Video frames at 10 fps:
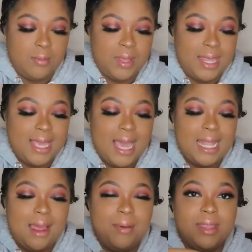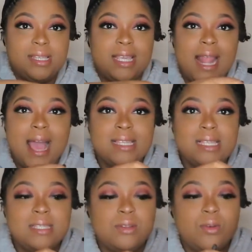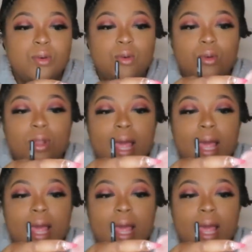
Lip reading: But the thing I like about this, it has this little cool